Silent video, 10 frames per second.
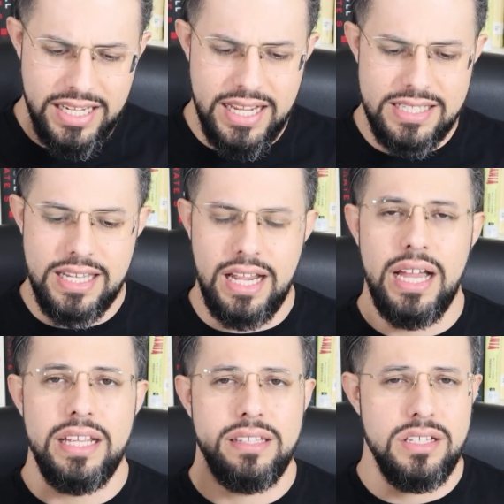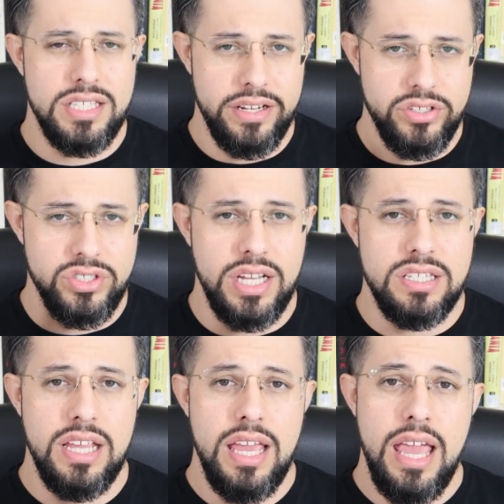indicates that high-intensity
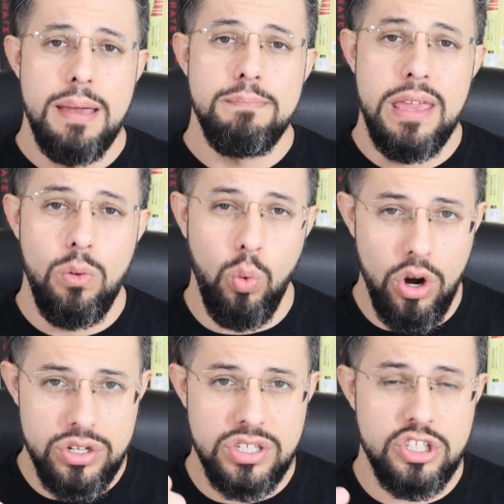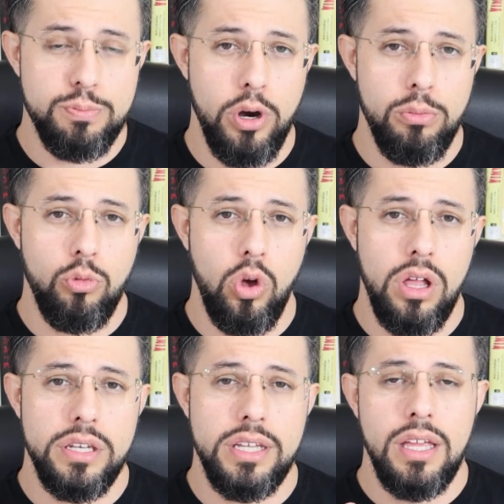exercise may worsen sperm
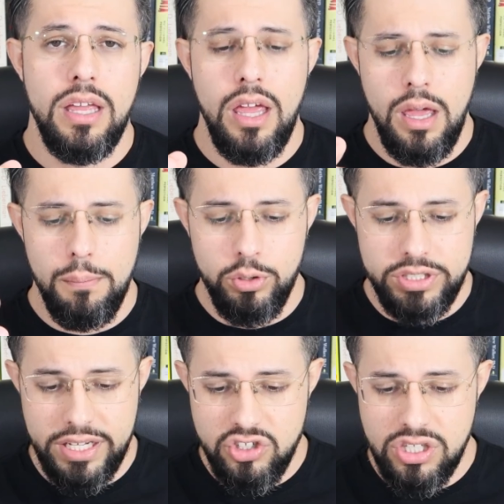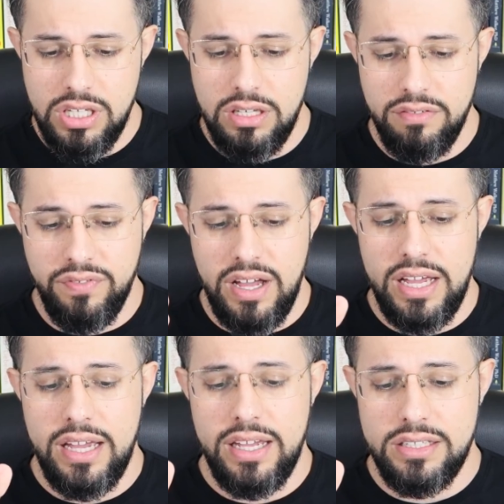quality, potentially
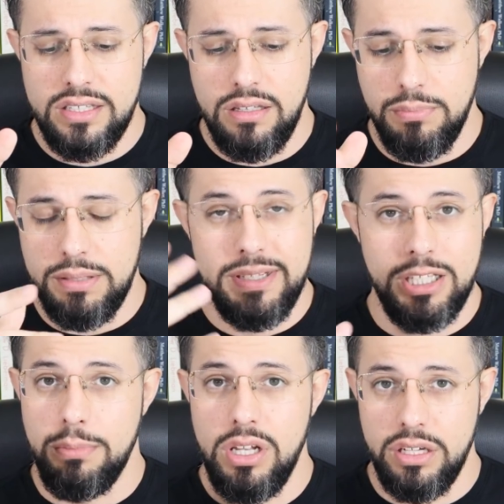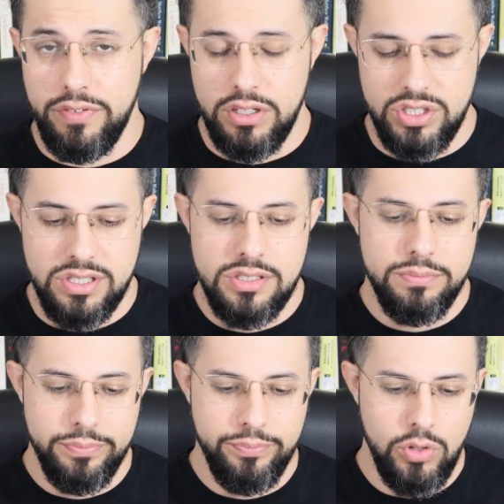via metabolic
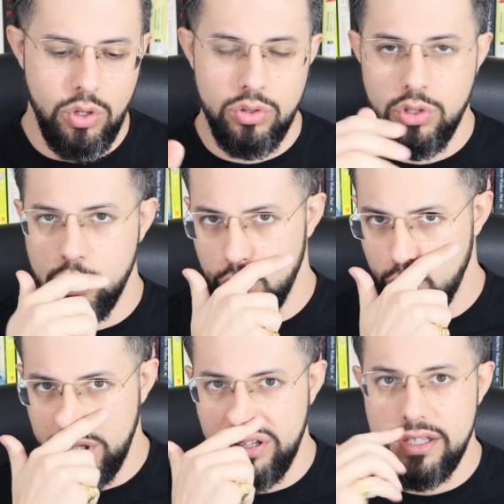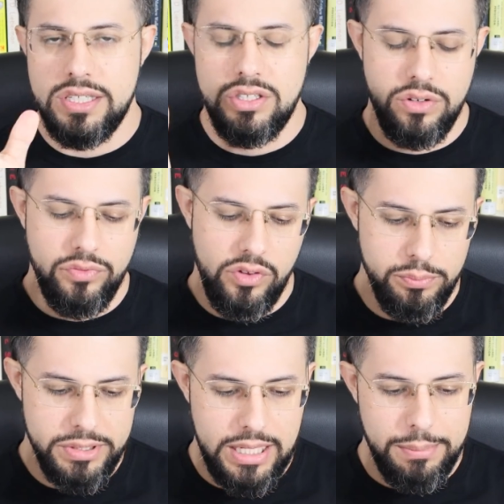functions. You know, the GLUT1 and these things are involved
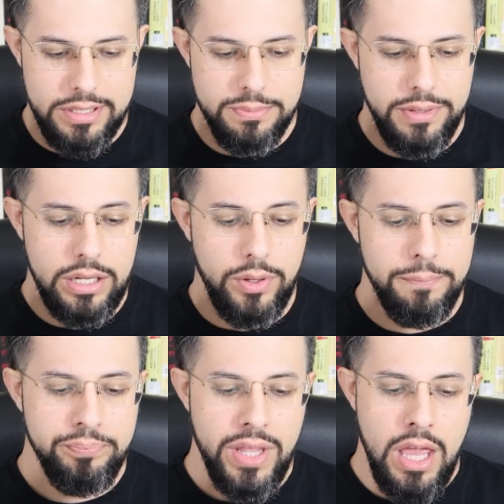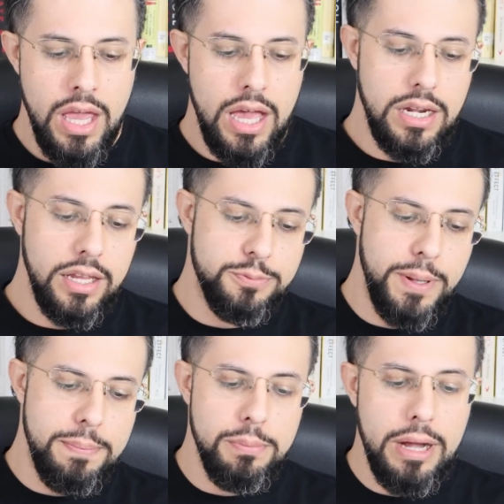in metabolism. Anyway, a next
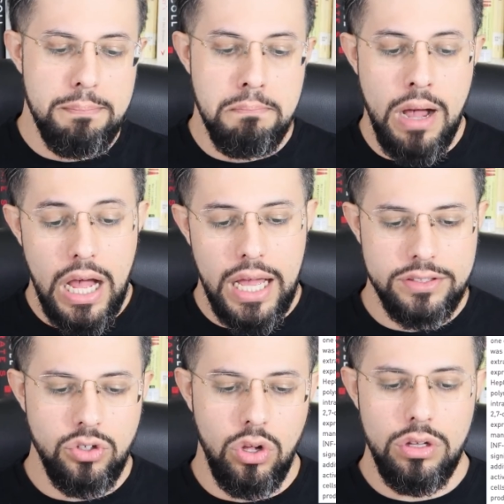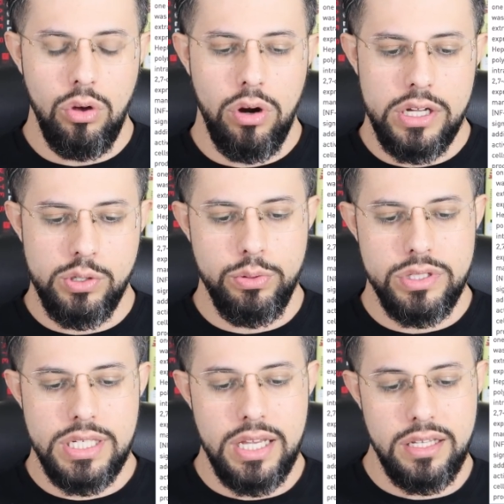paper by Ma et al., or as we
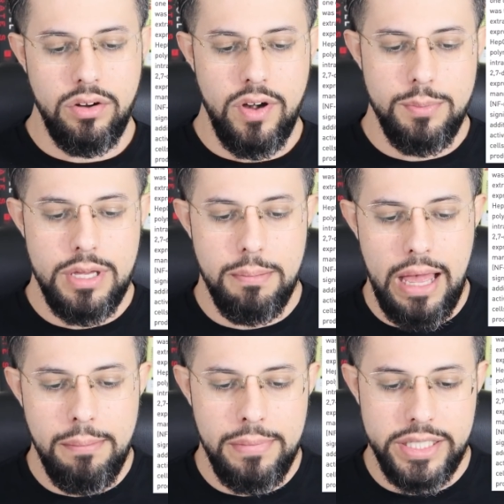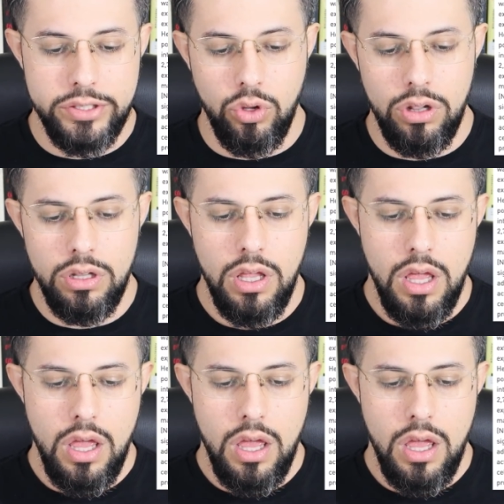would say in Arabia, Muhammad et al.